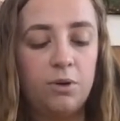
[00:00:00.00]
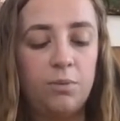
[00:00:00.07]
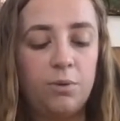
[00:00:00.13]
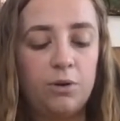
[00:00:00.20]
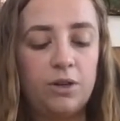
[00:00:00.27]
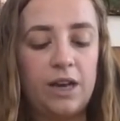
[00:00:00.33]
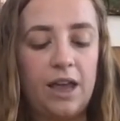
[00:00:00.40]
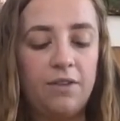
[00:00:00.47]

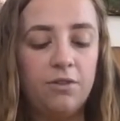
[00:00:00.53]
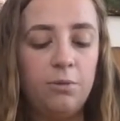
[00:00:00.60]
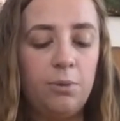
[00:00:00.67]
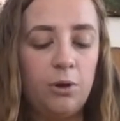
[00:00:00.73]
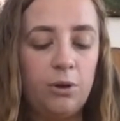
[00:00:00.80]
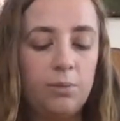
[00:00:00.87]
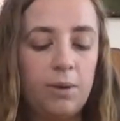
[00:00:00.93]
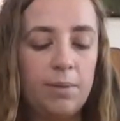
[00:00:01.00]
broken every bone
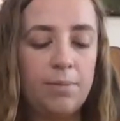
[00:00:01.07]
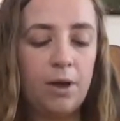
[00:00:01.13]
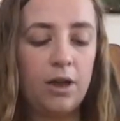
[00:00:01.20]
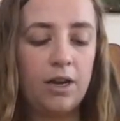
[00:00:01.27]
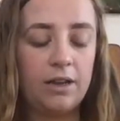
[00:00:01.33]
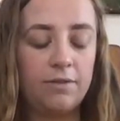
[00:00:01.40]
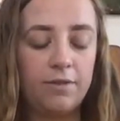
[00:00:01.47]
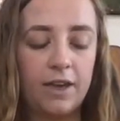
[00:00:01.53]
in my body
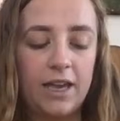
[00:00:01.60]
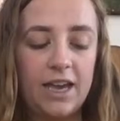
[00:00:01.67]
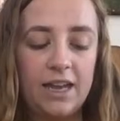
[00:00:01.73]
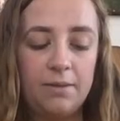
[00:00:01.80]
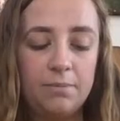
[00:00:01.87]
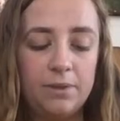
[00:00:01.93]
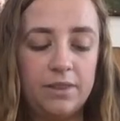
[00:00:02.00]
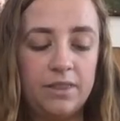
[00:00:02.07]
if I hadn't
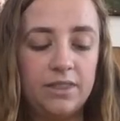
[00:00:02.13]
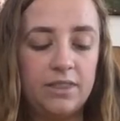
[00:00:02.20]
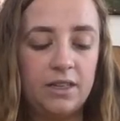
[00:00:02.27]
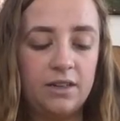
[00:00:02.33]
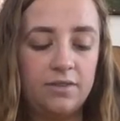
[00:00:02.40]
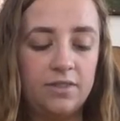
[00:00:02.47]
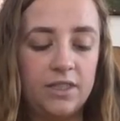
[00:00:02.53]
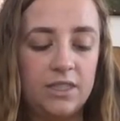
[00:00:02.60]
been the son
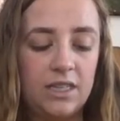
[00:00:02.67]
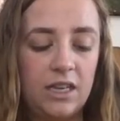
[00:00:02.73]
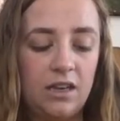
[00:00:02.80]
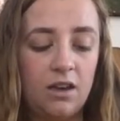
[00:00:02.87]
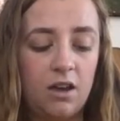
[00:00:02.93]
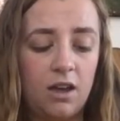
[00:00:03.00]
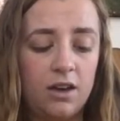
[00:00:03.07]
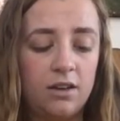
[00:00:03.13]
of the sea
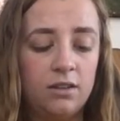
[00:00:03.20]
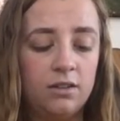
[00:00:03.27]
god.